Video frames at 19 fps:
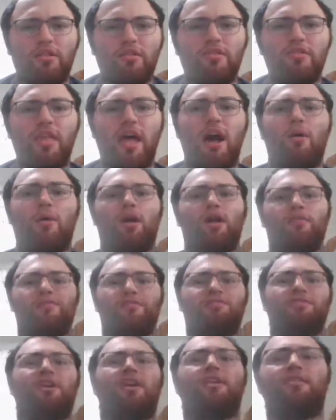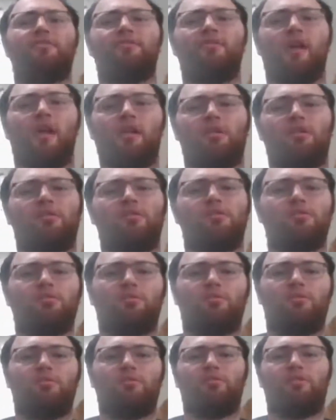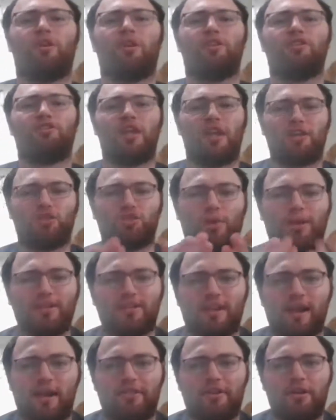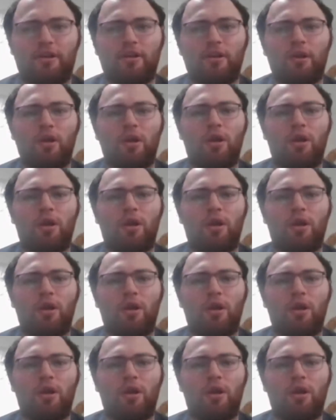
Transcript: Now all of a sudden they join together.